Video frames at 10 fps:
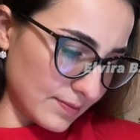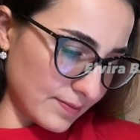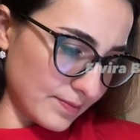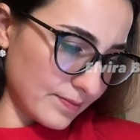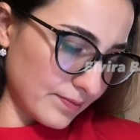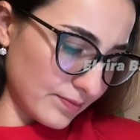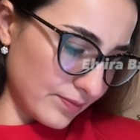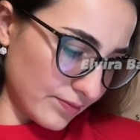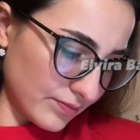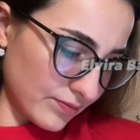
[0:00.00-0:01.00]

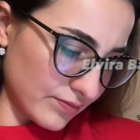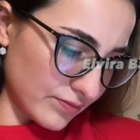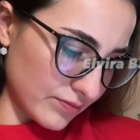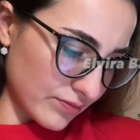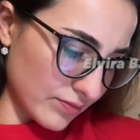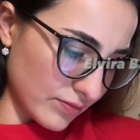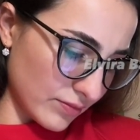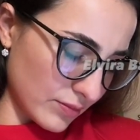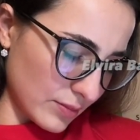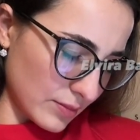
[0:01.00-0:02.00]

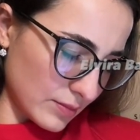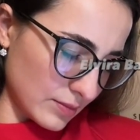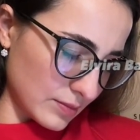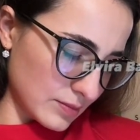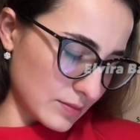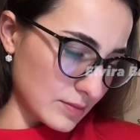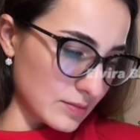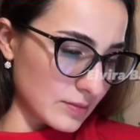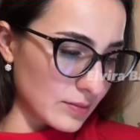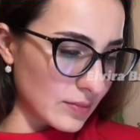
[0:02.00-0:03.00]

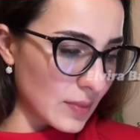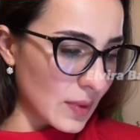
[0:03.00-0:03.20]
(no one is talking)